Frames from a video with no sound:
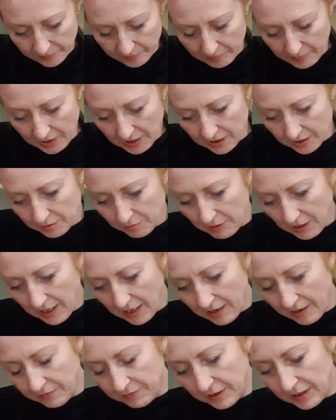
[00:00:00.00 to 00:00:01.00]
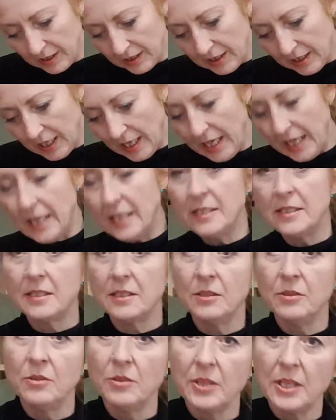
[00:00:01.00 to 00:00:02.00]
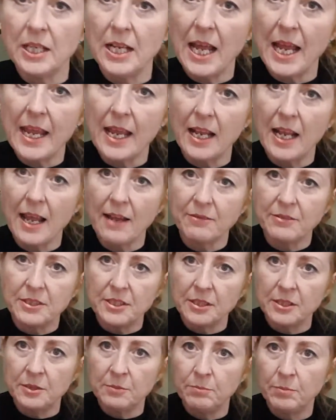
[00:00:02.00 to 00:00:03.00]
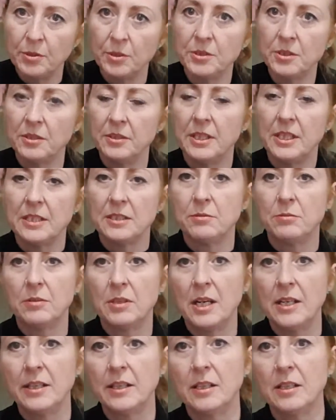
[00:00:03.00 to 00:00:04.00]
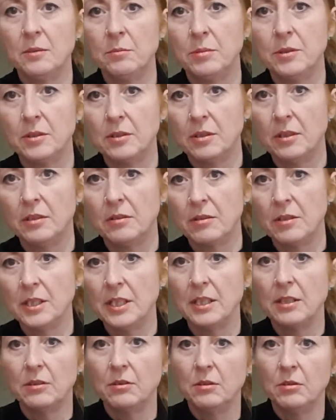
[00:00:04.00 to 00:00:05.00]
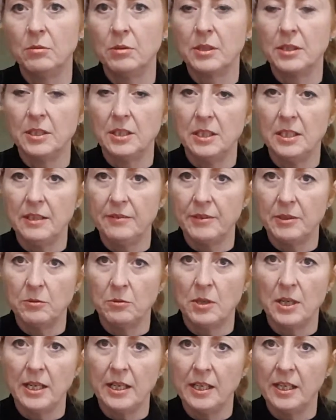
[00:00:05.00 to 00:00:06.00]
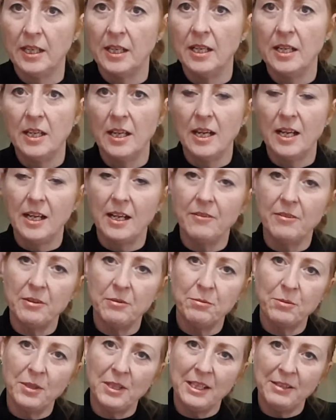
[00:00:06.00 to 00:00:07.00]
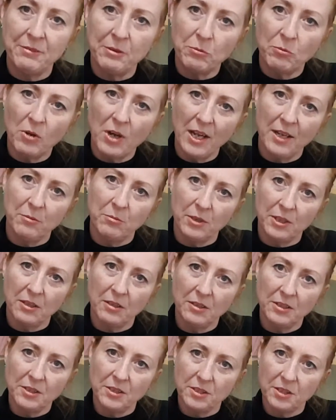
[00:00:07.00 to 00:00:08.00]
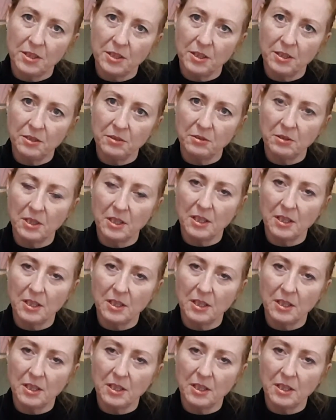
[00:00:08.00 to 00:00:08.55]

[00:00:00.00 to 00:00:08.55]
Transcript: Because we have at least another layer left to put on this. We're either going to put colour on it or we're going to leave it white. And even if we leave it white, we're going to